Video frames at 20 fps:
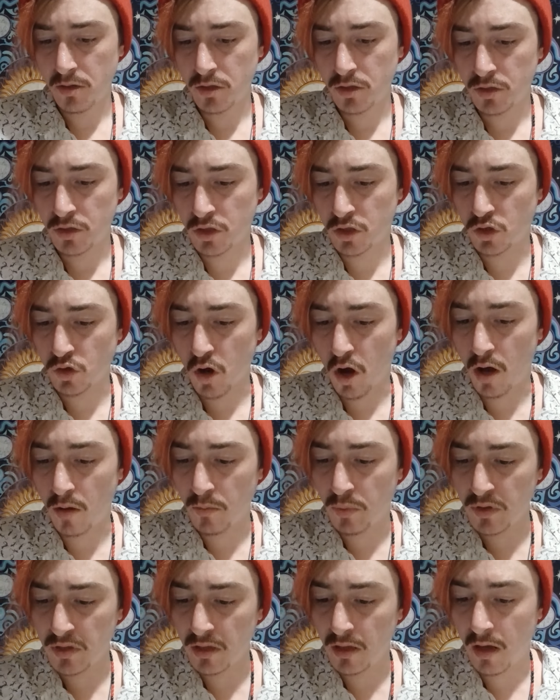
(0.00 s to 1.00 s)

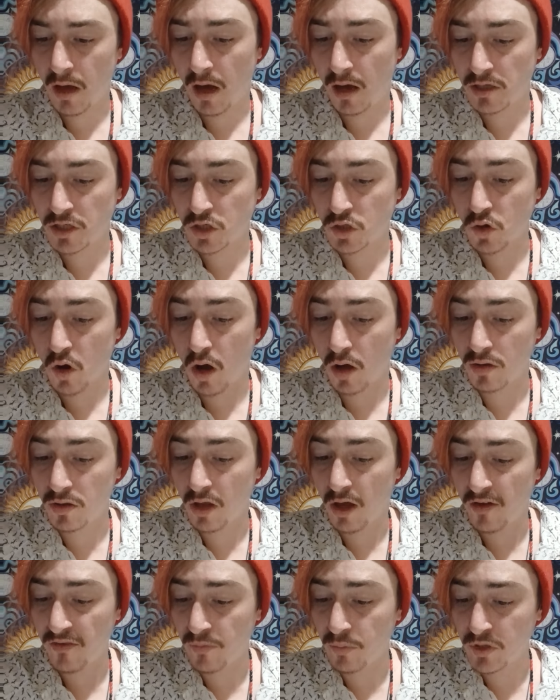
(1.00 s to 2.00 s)
Strong, uh, strong
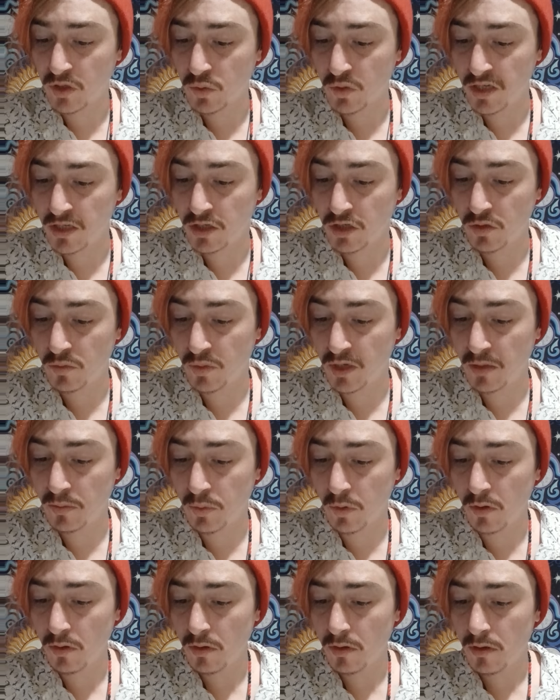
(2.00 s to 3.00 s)
love between two
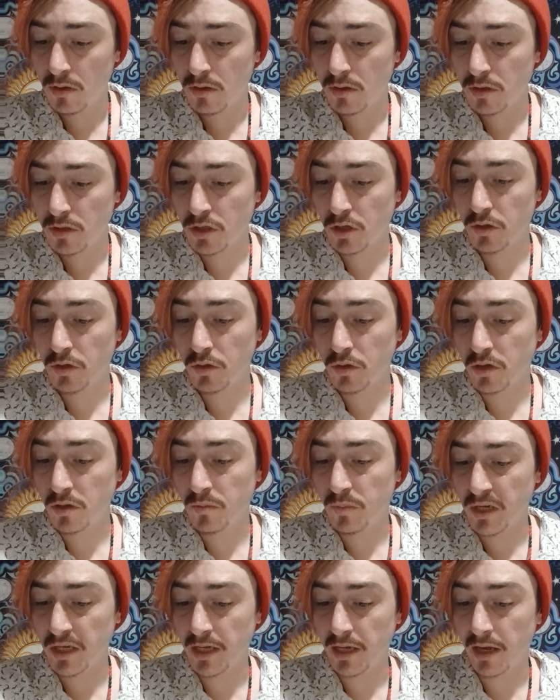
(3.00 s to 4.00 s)
people. So you
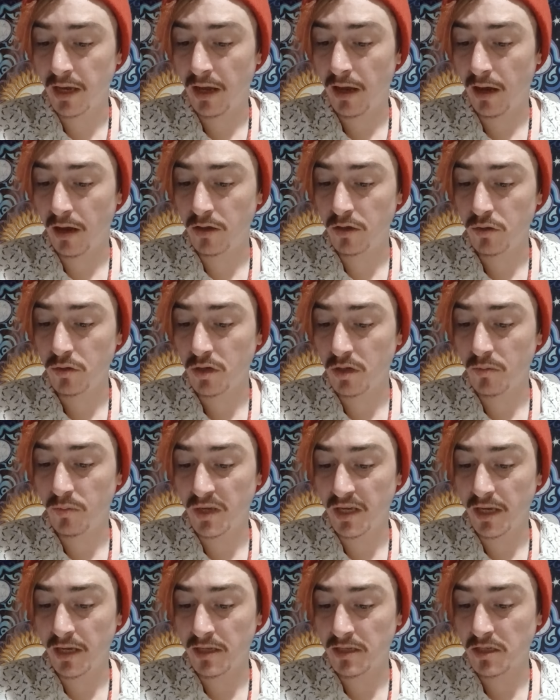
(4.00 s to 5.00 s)
could be, uh, you could
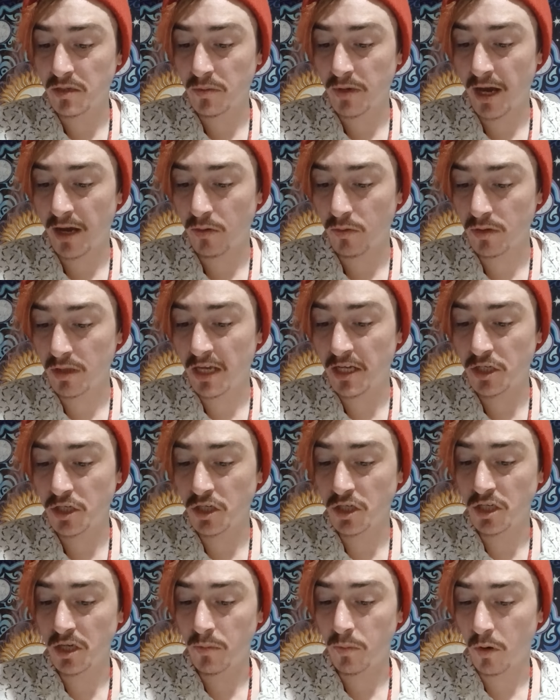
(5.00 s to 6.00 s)
be in some kind of
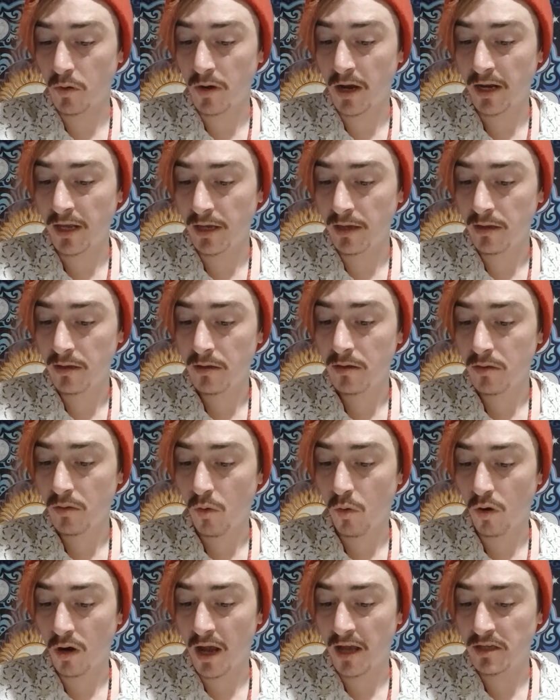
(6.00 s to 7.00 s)
relationship already,
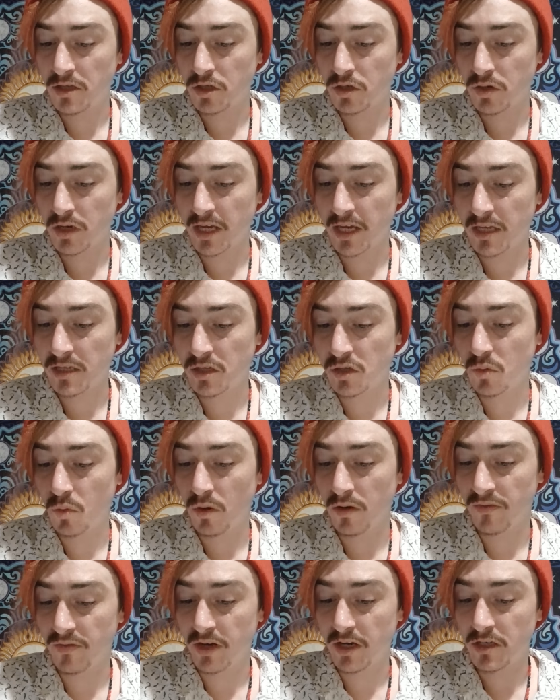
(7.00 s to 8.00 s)
or entering into
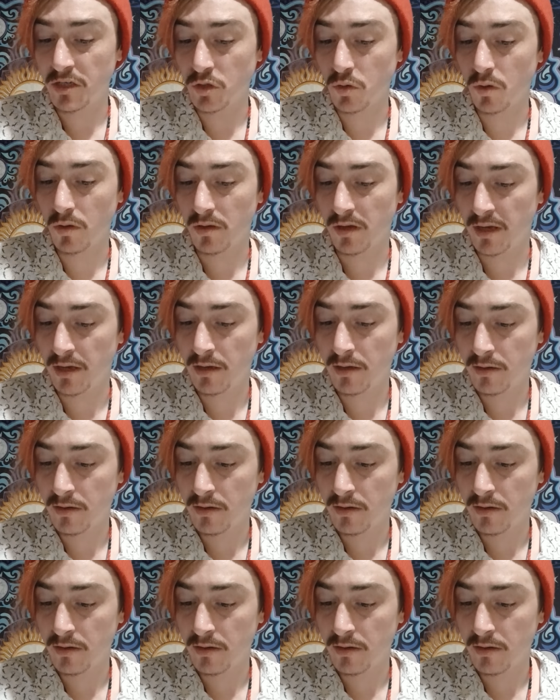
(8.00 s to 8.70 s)
one very shortly.